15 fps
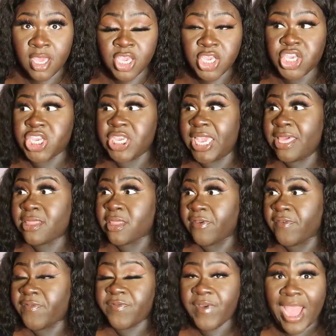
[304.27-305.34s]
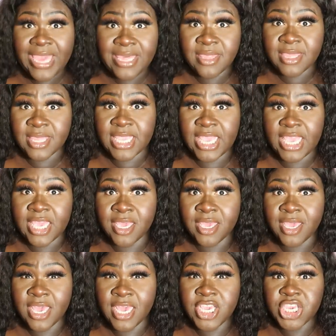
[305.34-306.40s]
She's feisty.
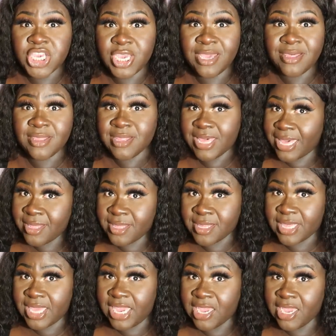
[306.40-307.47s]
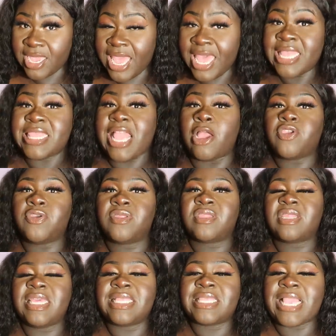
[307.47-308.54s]
She's sassy. Now you
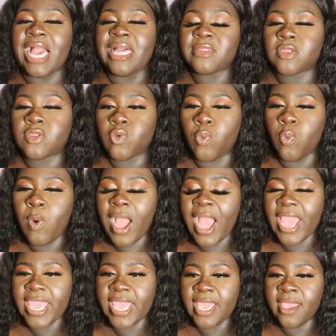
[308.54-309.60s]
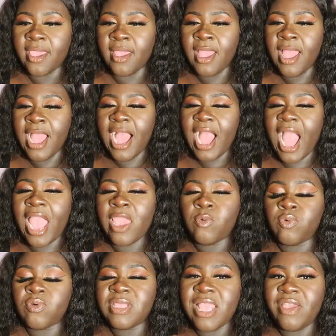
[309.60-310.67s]
see, that's why I
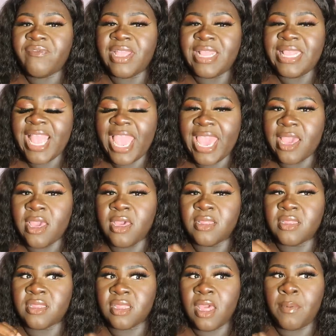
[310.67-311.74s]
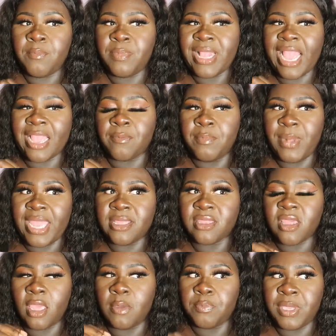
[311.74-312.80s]
will never let some black men's
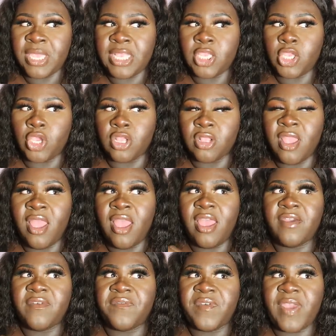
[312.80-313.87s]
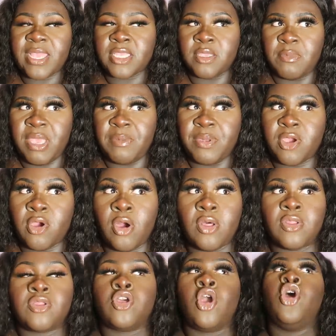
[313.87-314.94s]
opinion affect me
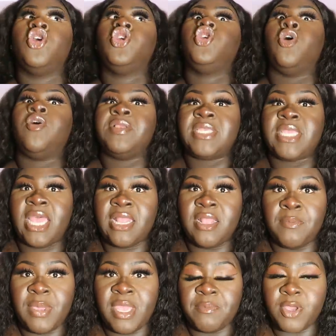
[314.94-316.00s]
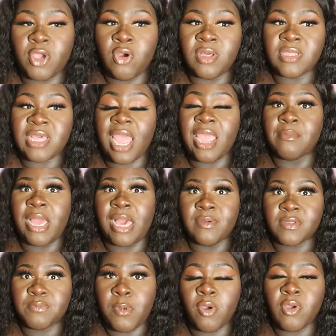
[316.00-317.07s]
because you're telling me because I'm
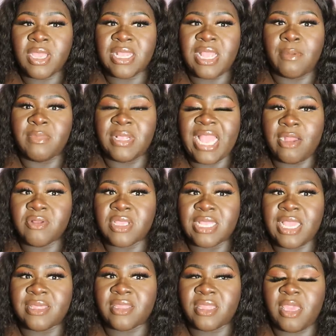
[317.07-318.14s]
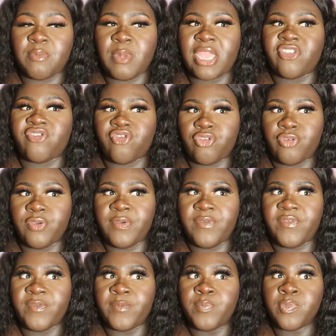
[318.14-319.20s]
outspoken, I'm loud and I say my
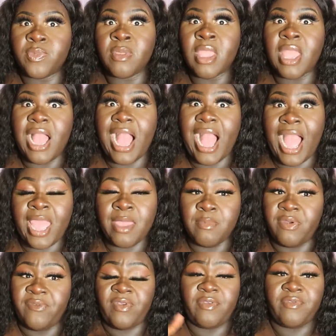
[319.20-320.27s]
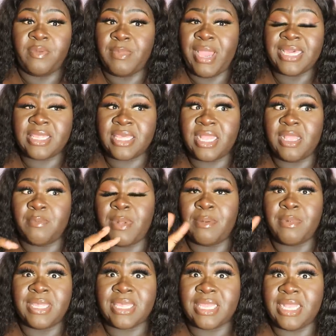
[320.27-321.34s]
truth, I'm very masculine, my
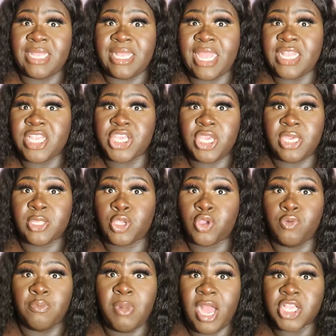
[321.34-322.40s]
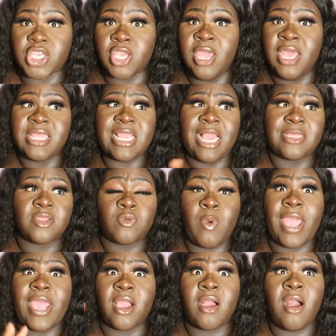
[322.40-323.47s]
masculine energy is too much. That's
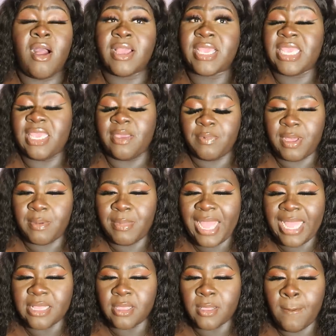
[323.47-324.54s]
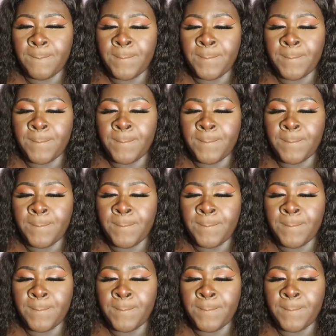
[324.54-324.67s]
why I can't keep a man.